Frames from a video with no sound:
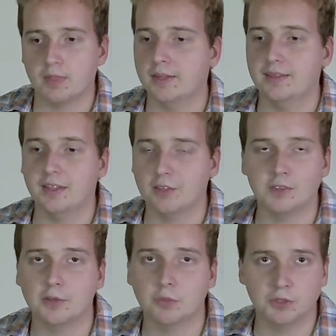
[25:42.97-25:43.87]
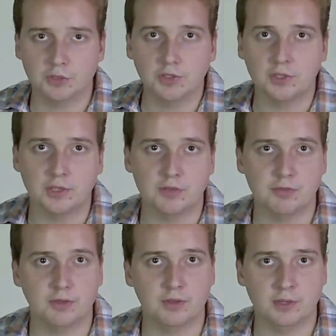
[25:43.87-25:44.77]
they thought they weren't good
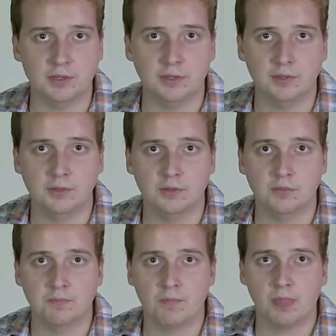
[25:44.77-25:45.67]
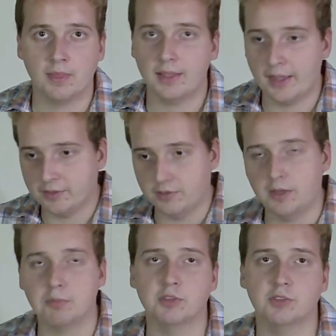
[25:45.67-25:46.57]
enough there as
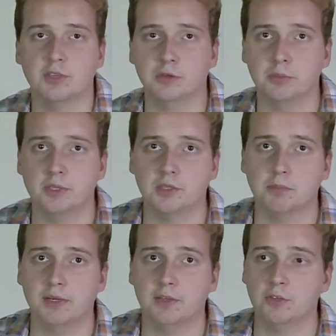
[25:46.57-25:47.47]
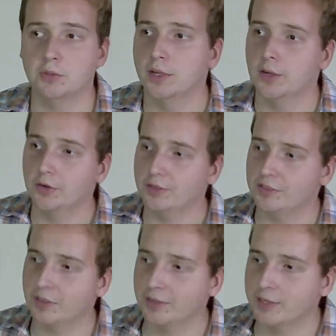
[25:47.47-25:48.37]
that person they were being compared to. Or these
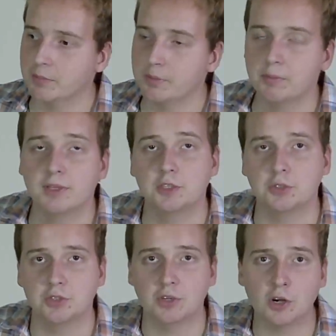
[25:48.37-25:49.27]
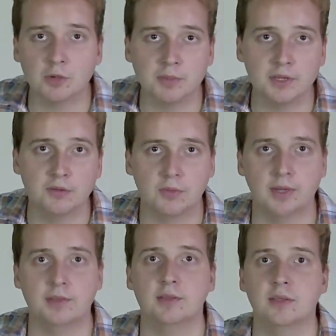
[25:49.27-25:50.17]
are the kind of people that join the army,
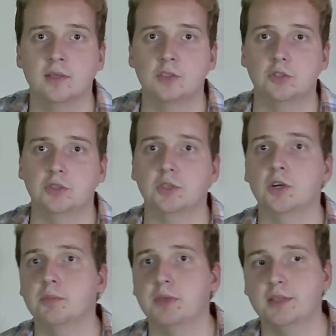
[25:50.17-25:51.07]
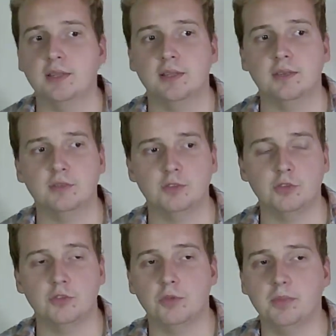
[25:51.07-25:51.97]
right? Join the army that
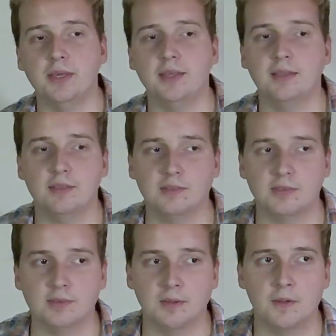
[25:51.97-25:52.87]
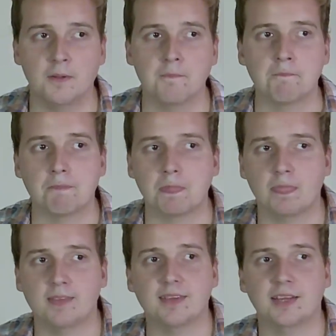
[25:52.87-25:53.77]
to be this
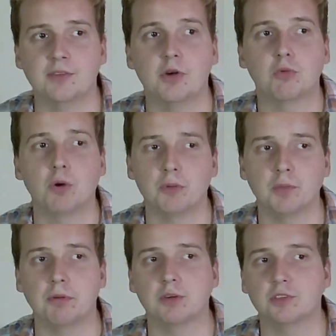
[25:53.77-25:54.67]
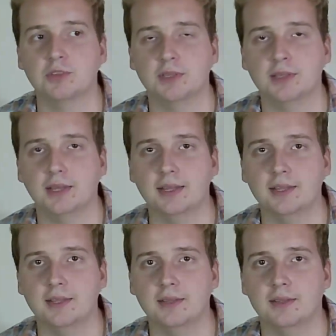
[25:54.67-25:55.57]
kind of heroic person that
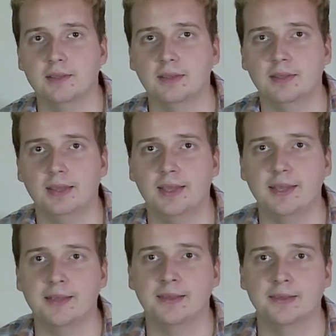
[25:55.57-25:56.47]
they